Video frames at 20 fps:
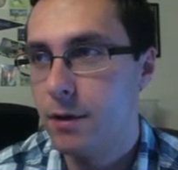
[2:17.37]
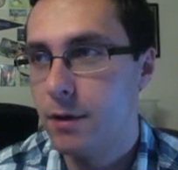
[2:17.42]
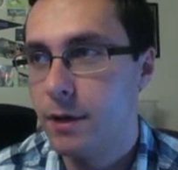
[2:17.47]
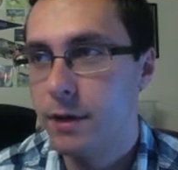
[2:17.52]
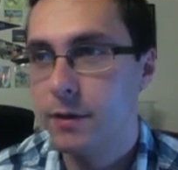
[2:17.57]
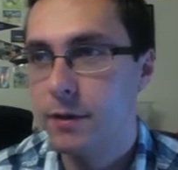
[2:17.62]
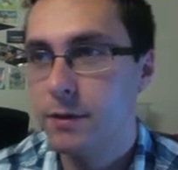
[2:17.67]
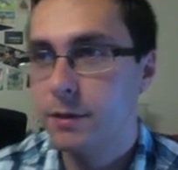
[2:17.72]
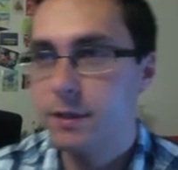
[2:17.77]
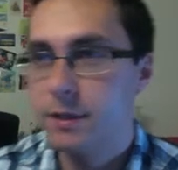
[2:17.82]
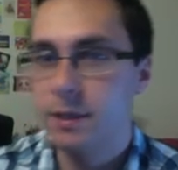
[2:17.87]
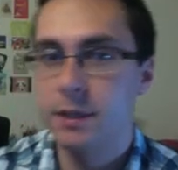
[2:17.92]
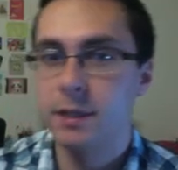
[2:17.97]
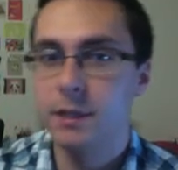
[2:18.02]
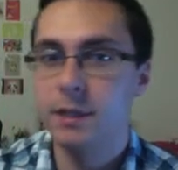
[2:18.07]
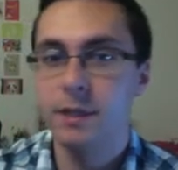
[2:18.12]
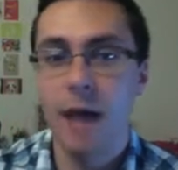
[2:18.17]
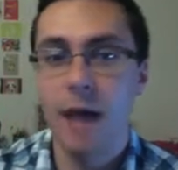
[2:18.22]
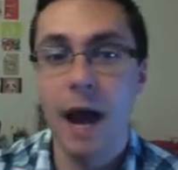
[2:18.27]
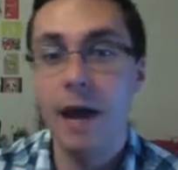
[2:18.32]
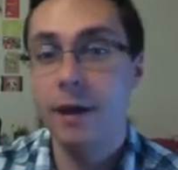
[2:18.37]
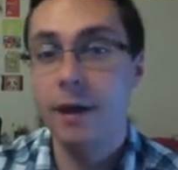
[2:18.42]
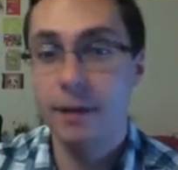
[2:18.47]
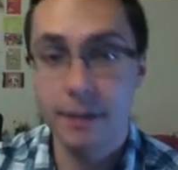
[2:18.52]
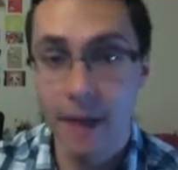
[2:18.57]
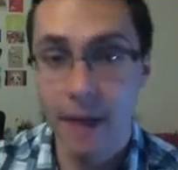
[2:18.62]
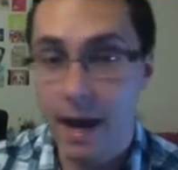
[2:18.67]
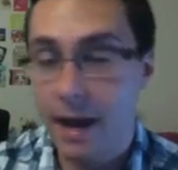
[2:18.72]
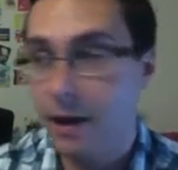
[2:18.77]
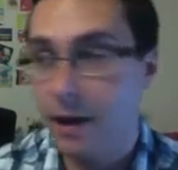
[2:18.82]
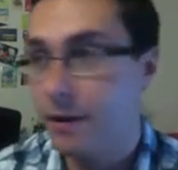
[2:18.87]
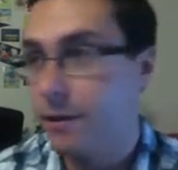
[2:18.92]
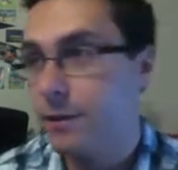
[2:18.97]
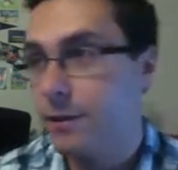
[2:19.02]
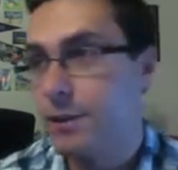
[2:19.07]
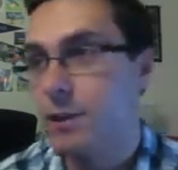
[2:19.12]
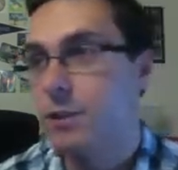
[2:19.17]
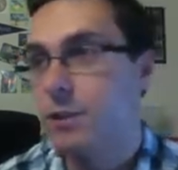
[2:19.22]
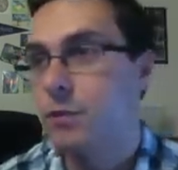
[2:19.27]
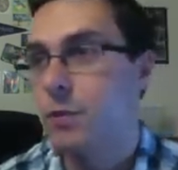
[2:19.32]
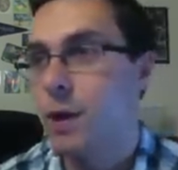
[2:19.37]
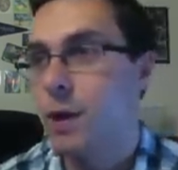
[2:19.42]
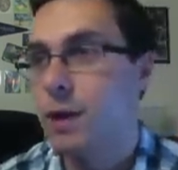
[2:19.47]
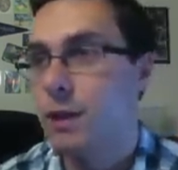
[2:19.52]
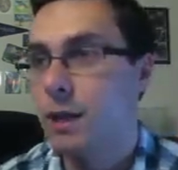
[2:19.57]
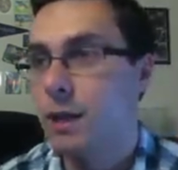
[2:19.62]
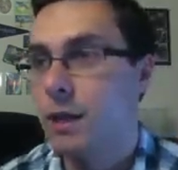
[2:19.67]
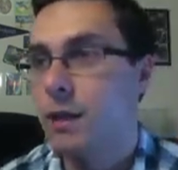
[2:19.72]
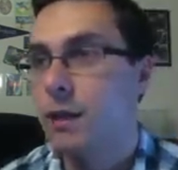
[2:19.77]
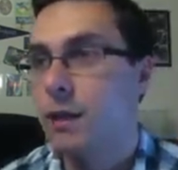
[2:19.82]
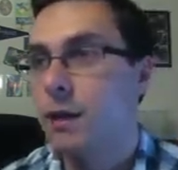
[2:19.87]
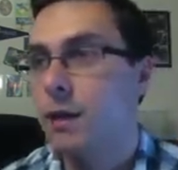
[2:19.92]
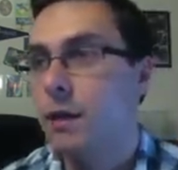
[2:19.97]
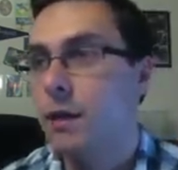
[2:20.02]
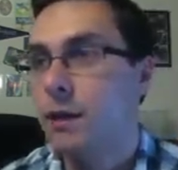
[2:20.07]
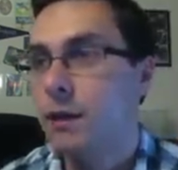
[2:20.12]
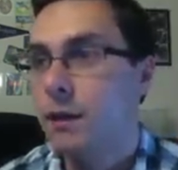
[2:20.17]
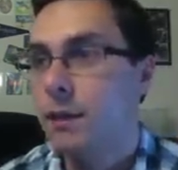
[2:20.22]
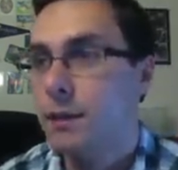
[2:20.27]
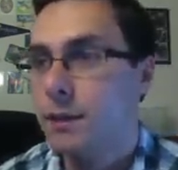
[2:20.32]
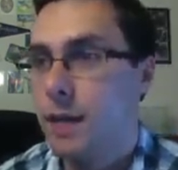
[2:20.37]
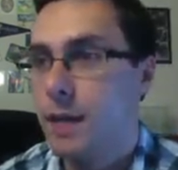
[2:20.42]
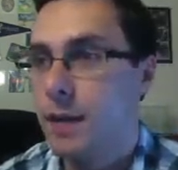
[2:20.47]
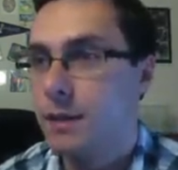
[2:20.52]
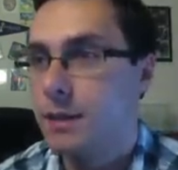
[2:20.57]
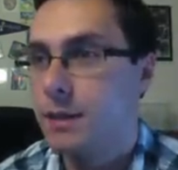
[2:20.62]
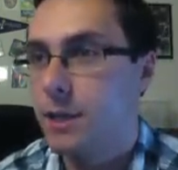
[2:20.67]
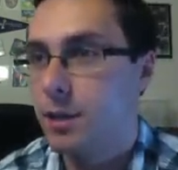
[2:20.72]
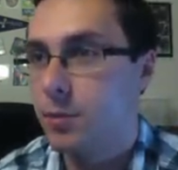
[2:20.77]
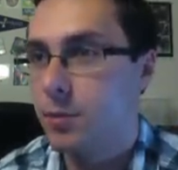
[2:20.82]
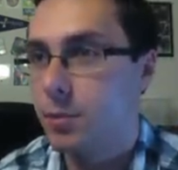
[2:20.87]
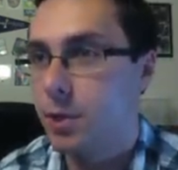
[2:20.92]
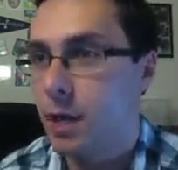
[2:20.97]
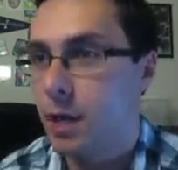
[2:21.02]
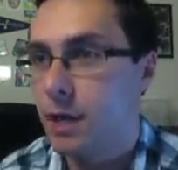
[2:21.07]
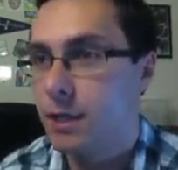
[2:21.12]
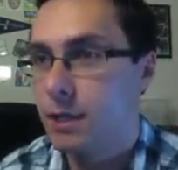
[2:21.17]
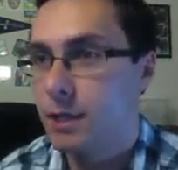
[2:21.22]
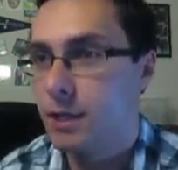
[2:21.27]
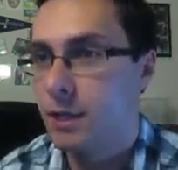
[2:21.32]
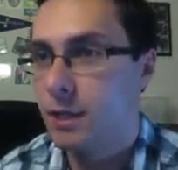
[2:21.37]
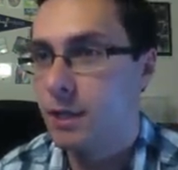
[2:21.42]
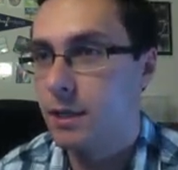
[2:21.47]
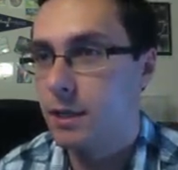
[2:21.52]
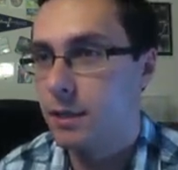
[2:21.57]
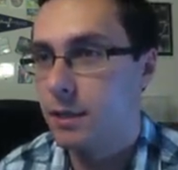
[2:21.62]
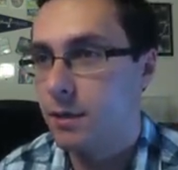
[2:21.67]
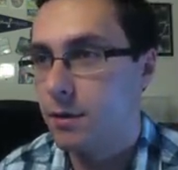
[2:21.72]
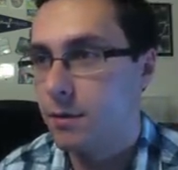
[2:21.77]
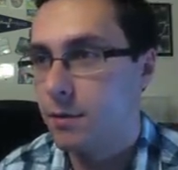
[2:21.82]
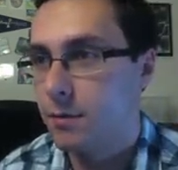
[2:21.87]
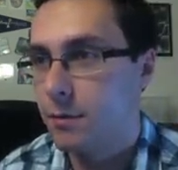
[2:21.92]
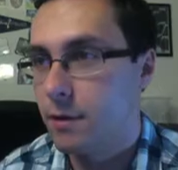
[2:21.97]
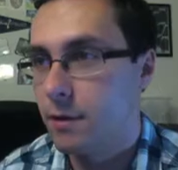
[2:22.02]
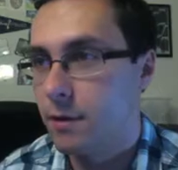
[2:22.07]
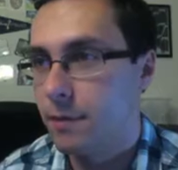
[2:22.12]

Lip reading: There's the entire town just right there. Town Center Plaza, you know.